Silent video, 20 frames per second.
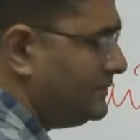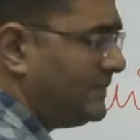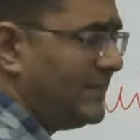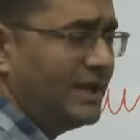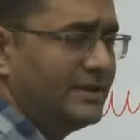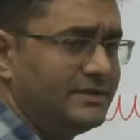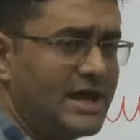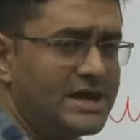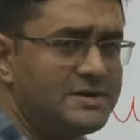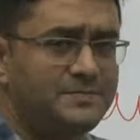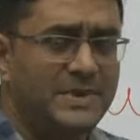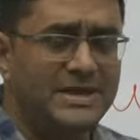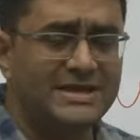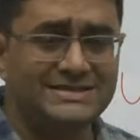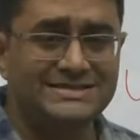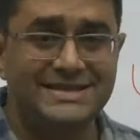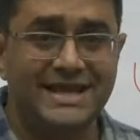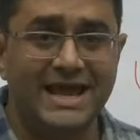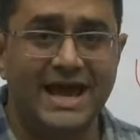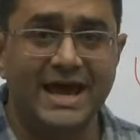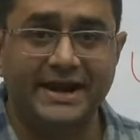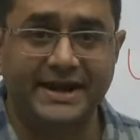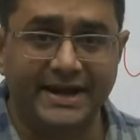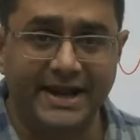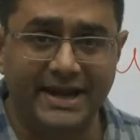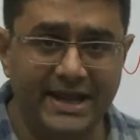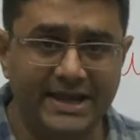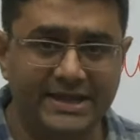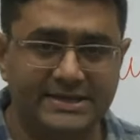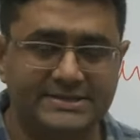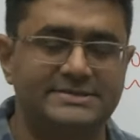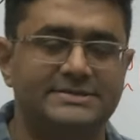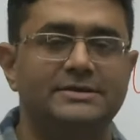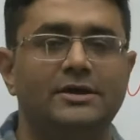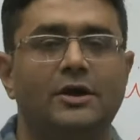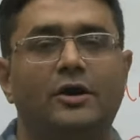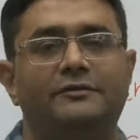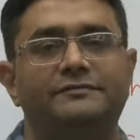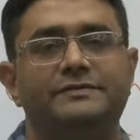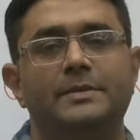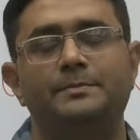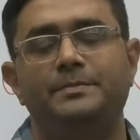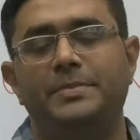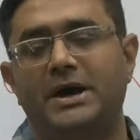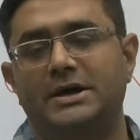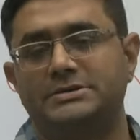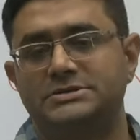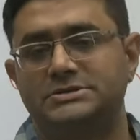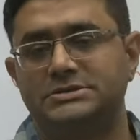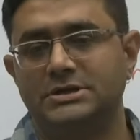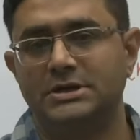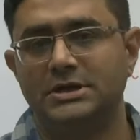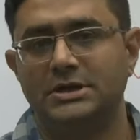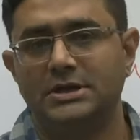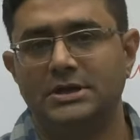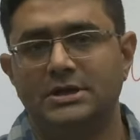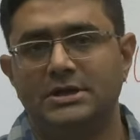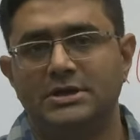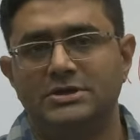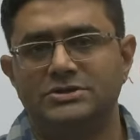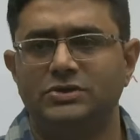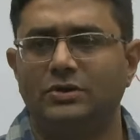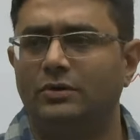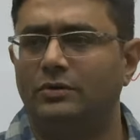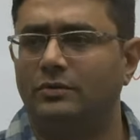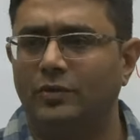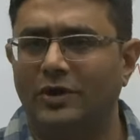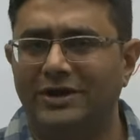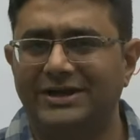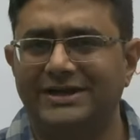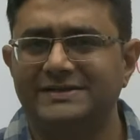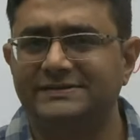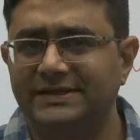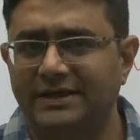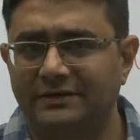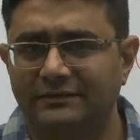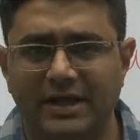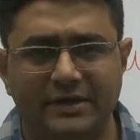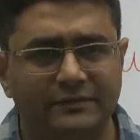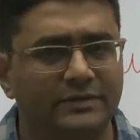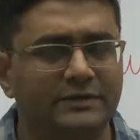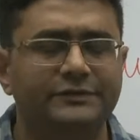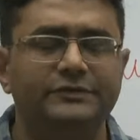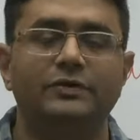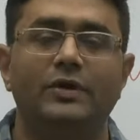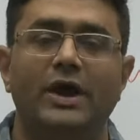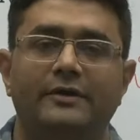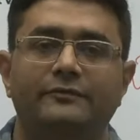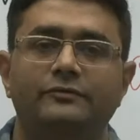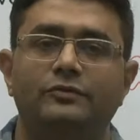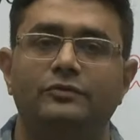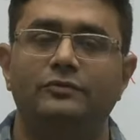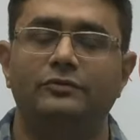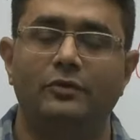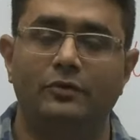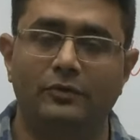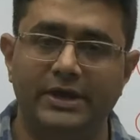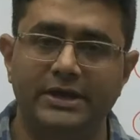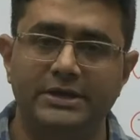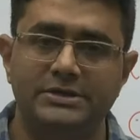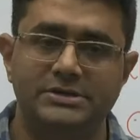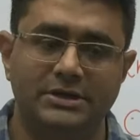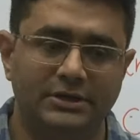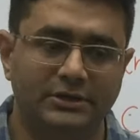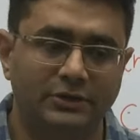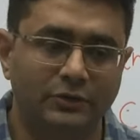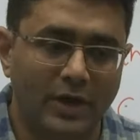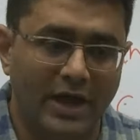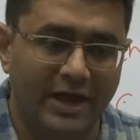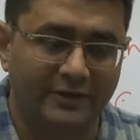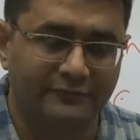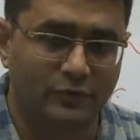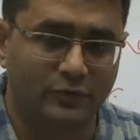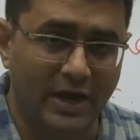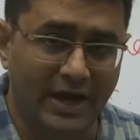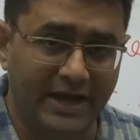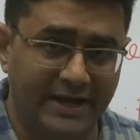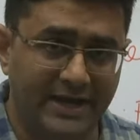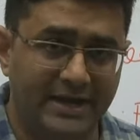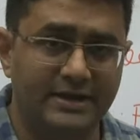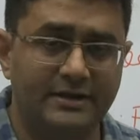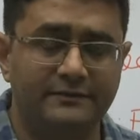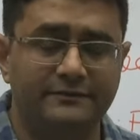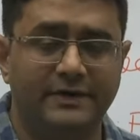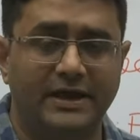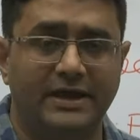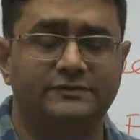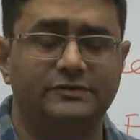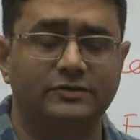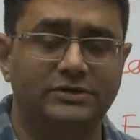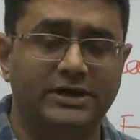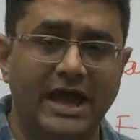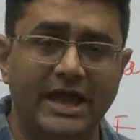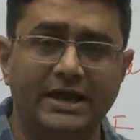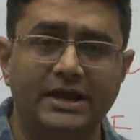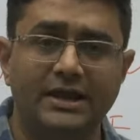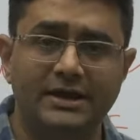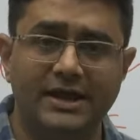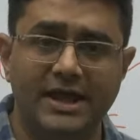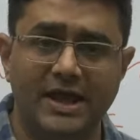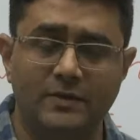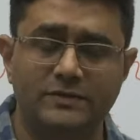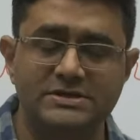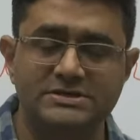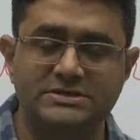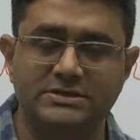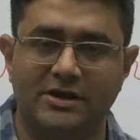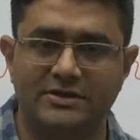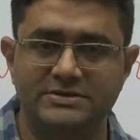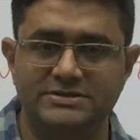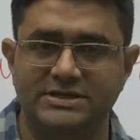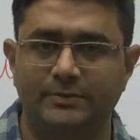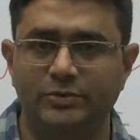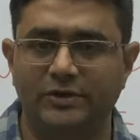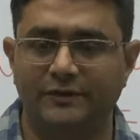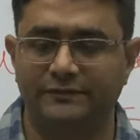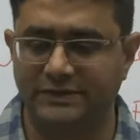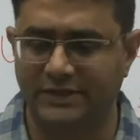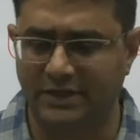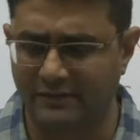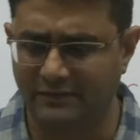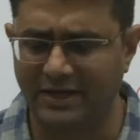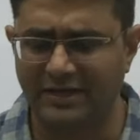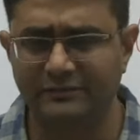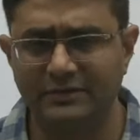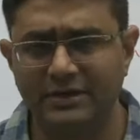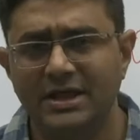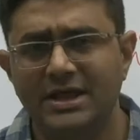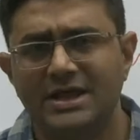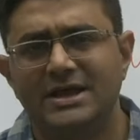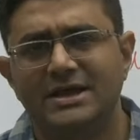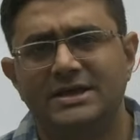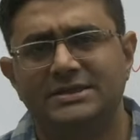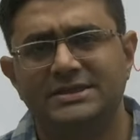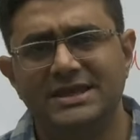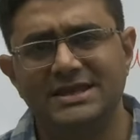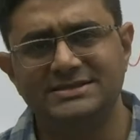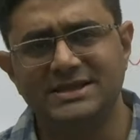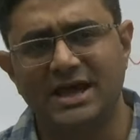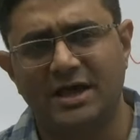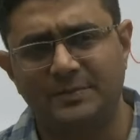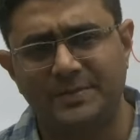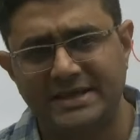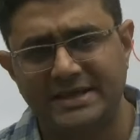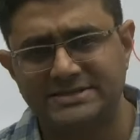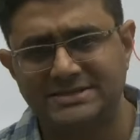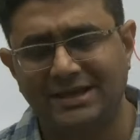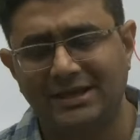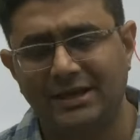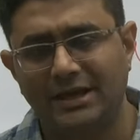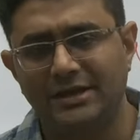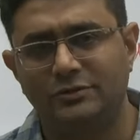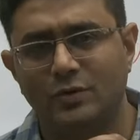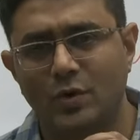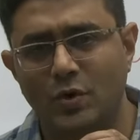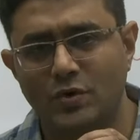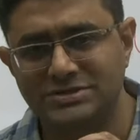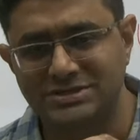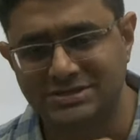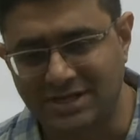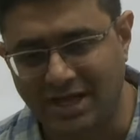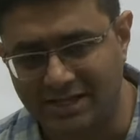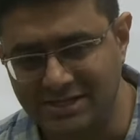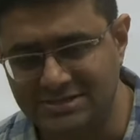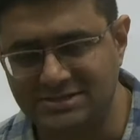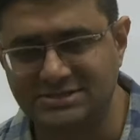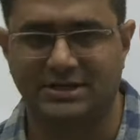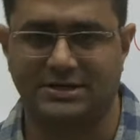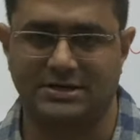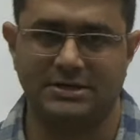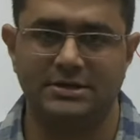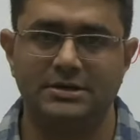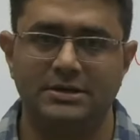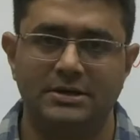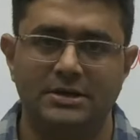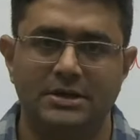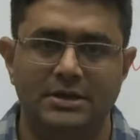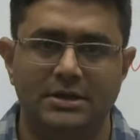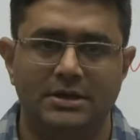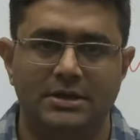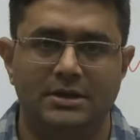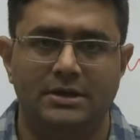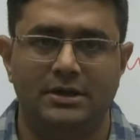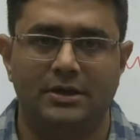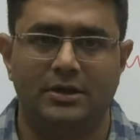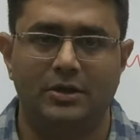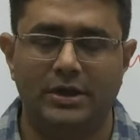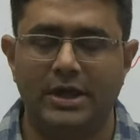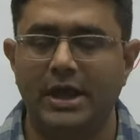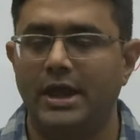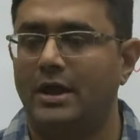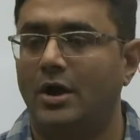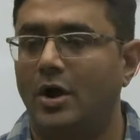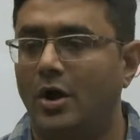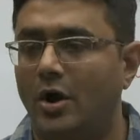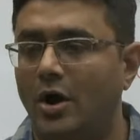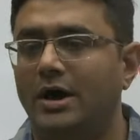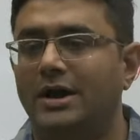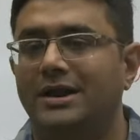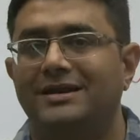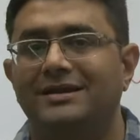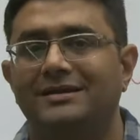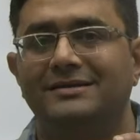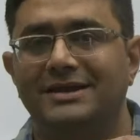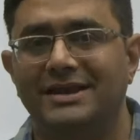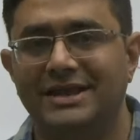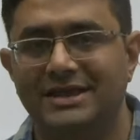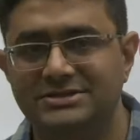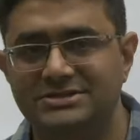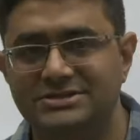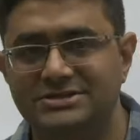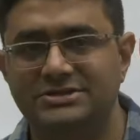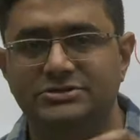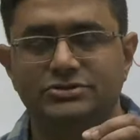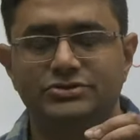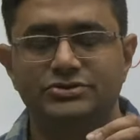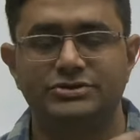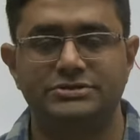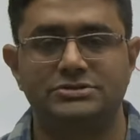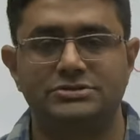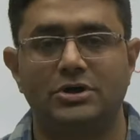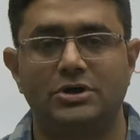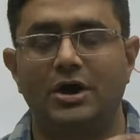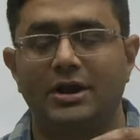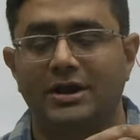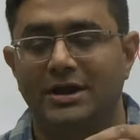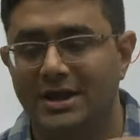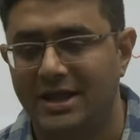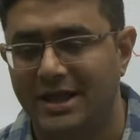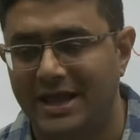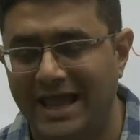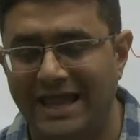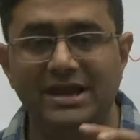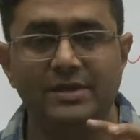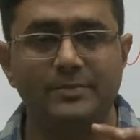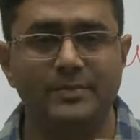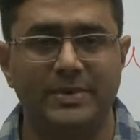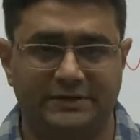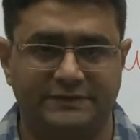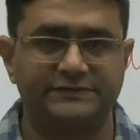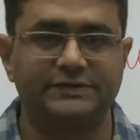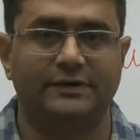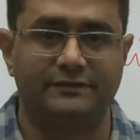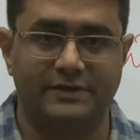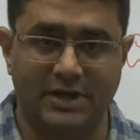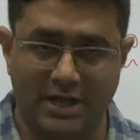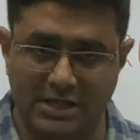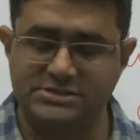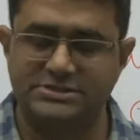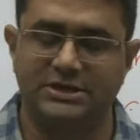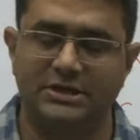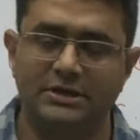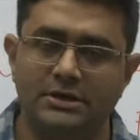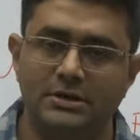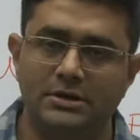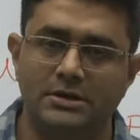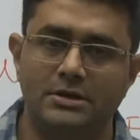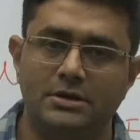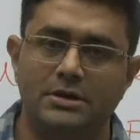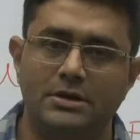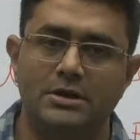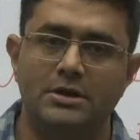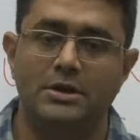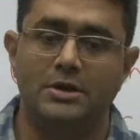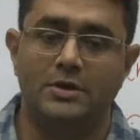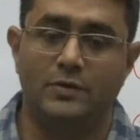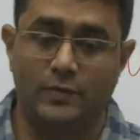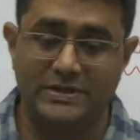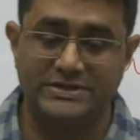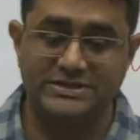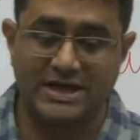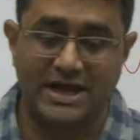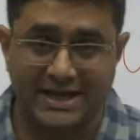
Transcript: That means they are relics of the past. So what is survivals? You have to know it. You have to identify. So Tyler gave this concept of survival. These are basically those culture, okay, or institutions or elements of culture which are